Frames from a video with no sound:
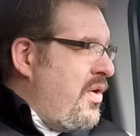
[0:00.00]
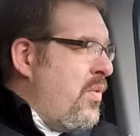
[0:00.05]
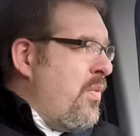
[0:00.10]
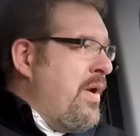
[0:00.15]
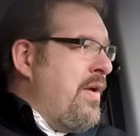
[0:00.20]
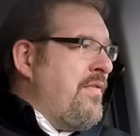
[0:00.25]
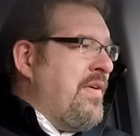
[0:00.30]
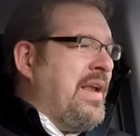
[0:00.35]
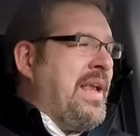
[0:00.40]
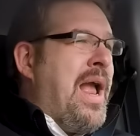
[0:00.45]

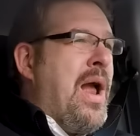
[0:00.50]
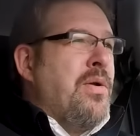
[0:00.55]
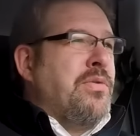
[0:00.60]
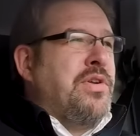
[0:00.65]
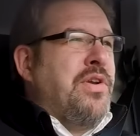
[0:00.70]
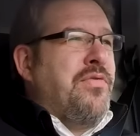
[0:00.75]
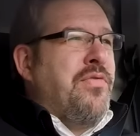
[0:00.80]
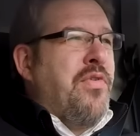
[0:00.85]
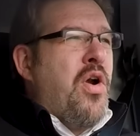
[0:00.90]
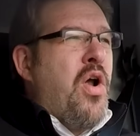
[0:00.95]
we've
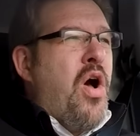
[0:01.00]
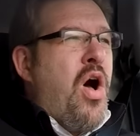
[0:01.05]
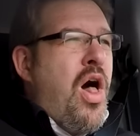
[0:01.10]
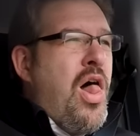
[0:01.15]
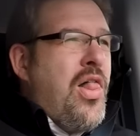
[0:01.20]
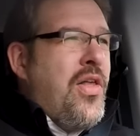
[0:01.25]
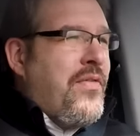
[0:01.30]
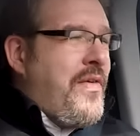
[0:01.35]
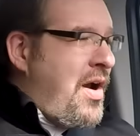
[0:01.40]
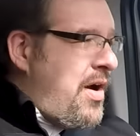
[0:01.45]
accounted for
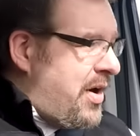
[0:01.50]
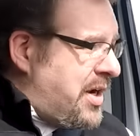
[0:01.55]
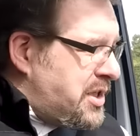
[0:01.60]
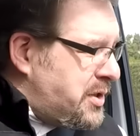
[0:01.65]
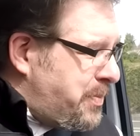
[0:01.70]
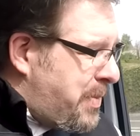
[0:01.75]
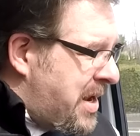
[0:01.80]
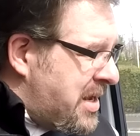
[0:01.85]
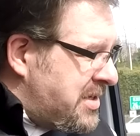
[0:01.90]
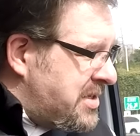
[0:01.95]
all of our
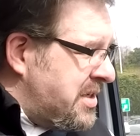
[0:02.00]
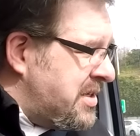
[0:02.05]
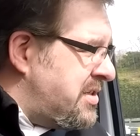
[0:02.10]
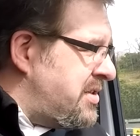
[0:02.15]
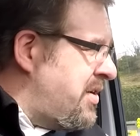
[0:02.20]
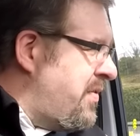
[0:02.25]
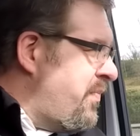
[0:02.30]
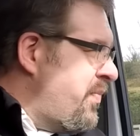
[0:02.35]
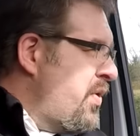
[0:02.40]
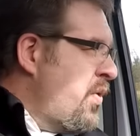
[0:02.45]
expenses
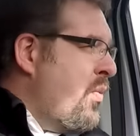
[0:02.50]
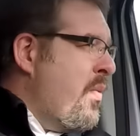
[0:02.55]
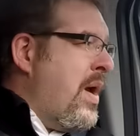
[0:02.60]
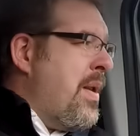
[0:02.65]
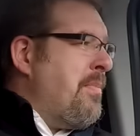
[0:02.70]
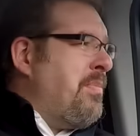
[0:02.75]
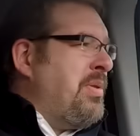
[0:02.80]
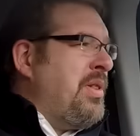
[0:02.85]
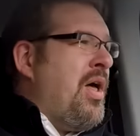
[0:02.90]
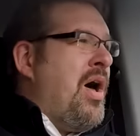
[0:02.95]

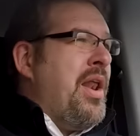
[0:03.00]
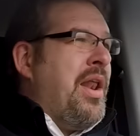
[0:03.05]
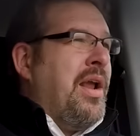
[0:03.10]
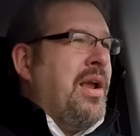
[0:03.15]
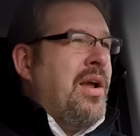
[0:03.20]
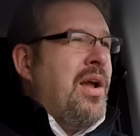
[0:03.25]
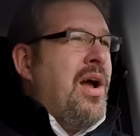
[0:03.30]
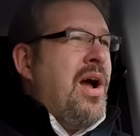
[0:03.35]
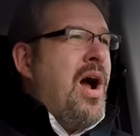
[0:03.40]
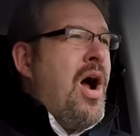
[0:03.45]
when
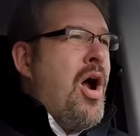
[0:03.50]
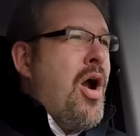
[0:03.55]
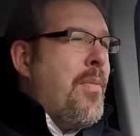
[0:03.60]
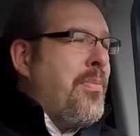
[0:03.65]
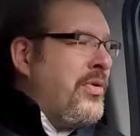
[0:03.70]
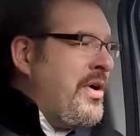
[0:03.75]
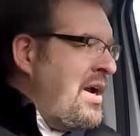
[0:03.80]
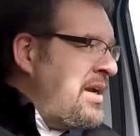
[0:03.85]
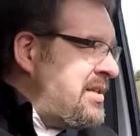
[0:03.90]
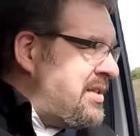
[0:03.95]
plotting our
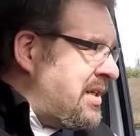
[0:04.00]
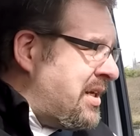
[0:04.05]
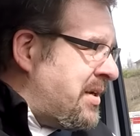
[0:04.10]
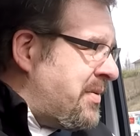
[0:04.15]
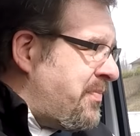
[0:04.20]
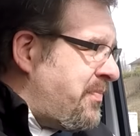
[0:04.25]
pricing.